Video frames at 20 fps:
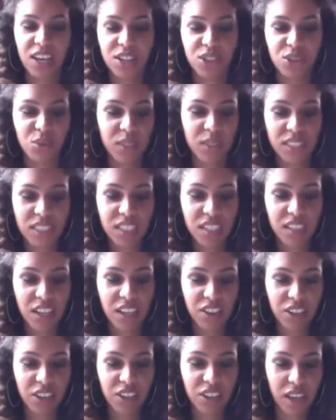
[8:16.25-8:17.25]
Twisted their
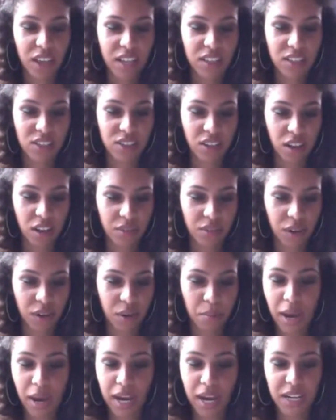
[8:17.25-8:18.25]
little heads off, our
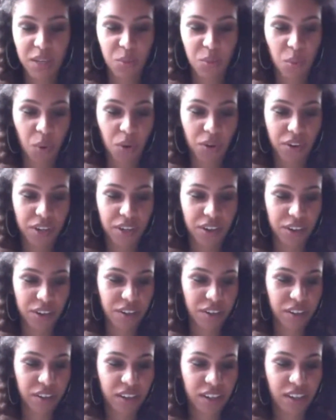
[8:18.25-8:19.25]
mighty warrior.
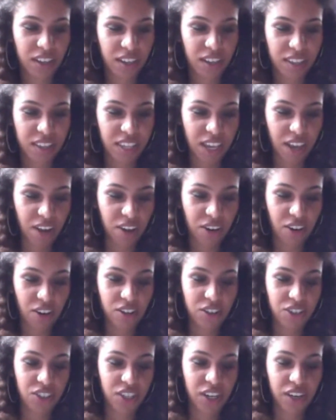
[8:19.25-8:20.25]
They had all
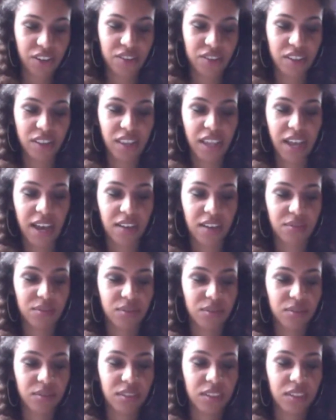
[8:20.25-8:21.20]
shared the laugh.